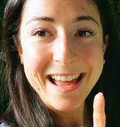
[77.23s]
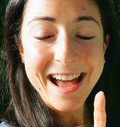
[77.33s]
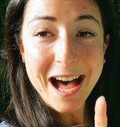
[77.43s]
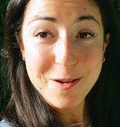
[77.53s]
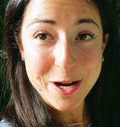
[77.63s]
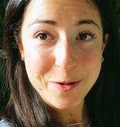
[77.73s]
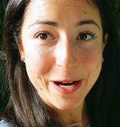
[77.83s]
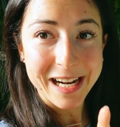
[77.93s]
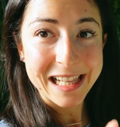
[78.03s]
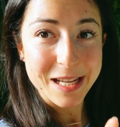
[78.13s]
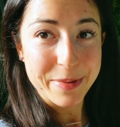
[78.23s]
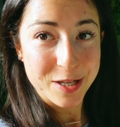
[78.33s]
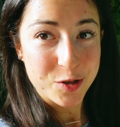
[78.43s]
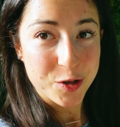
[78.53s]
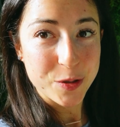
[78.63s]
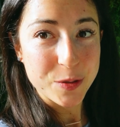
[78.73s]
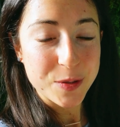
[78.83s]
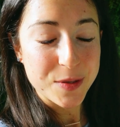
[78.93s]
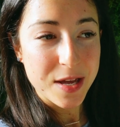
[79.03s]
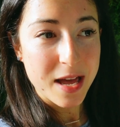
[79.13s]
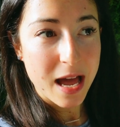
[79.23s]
I want to wear clip-in shoes.